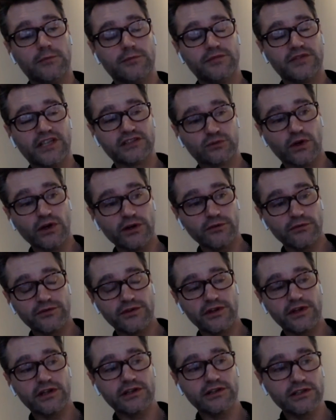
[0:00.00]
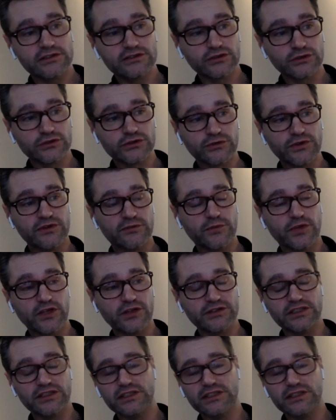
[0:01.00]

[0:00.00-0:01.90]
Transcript: That's one of the tools we've built,